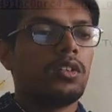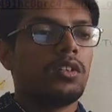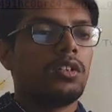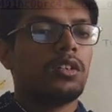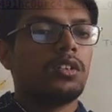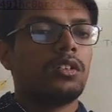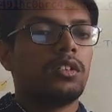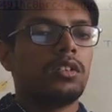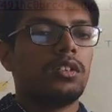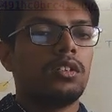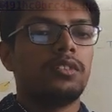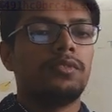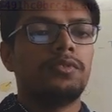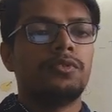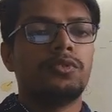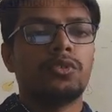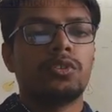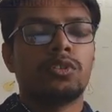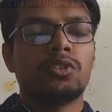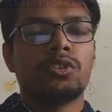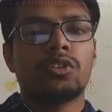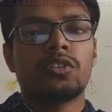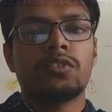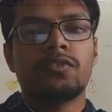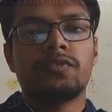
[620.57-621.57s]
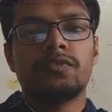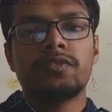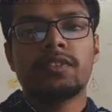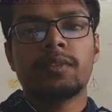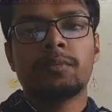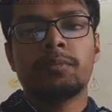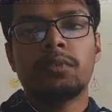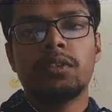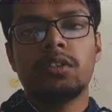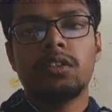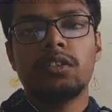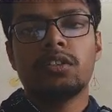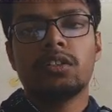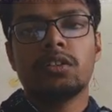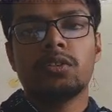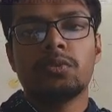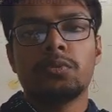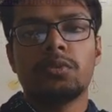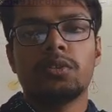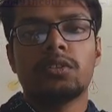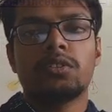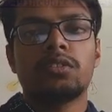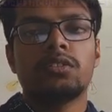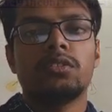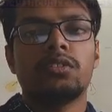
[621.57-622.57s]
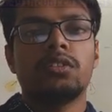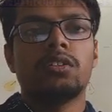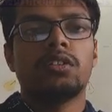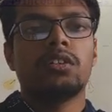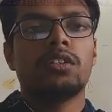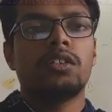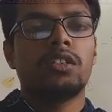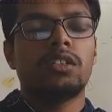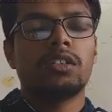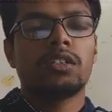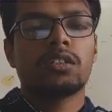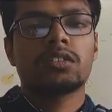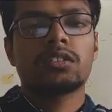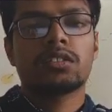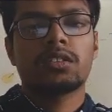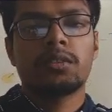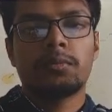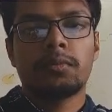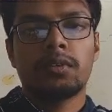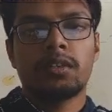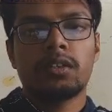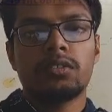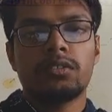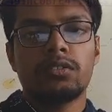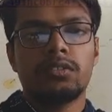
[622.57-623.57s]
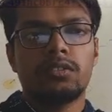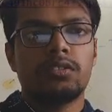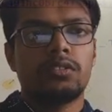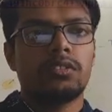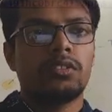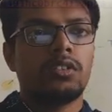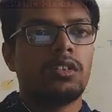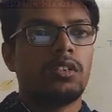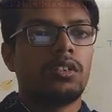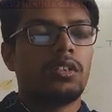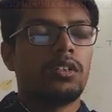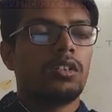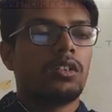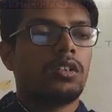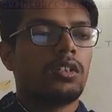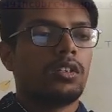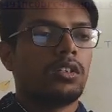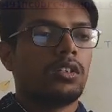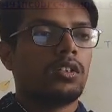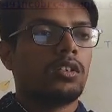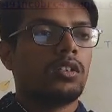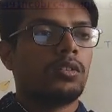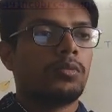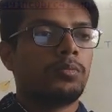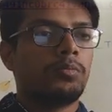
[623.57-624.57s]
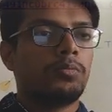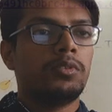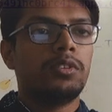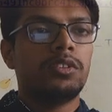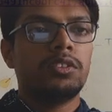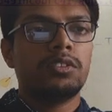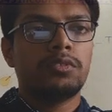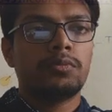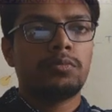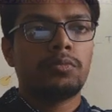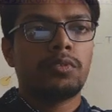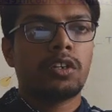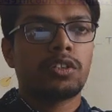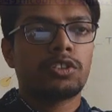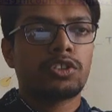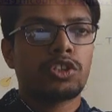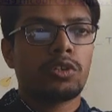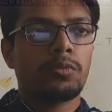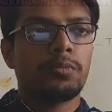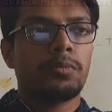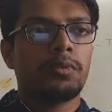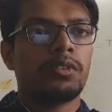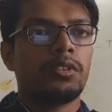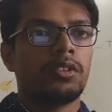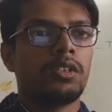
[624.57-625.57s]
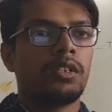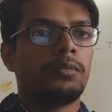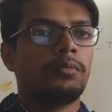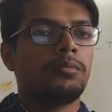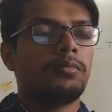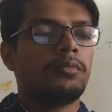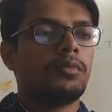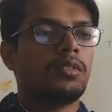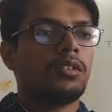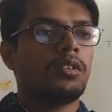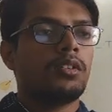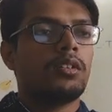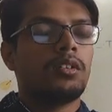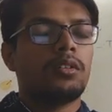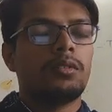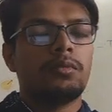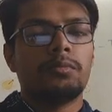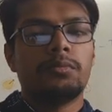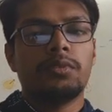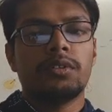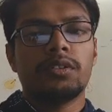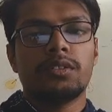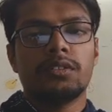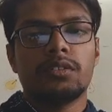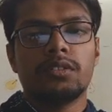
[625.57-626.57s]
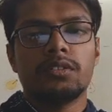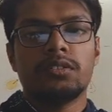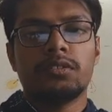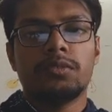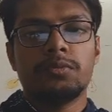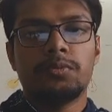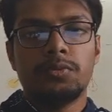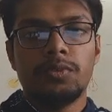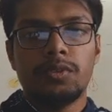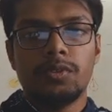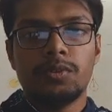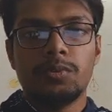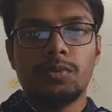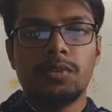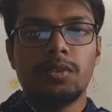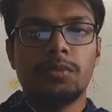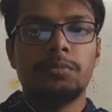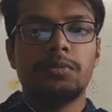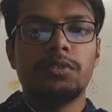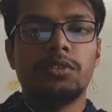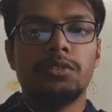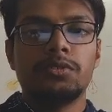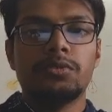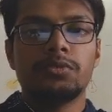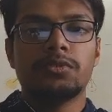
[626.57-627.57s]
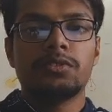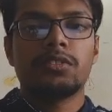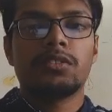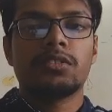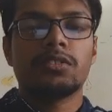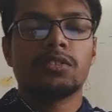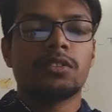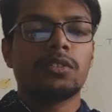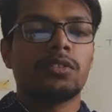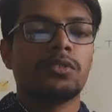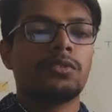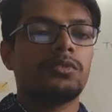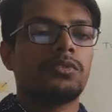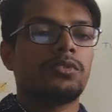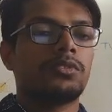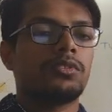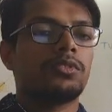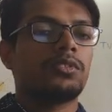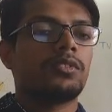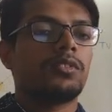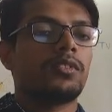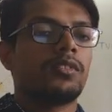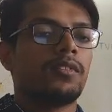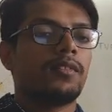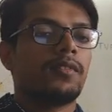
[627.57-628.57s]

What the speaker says: If you are not familiar with the Linux commands, please brush up on them, because we will be using those.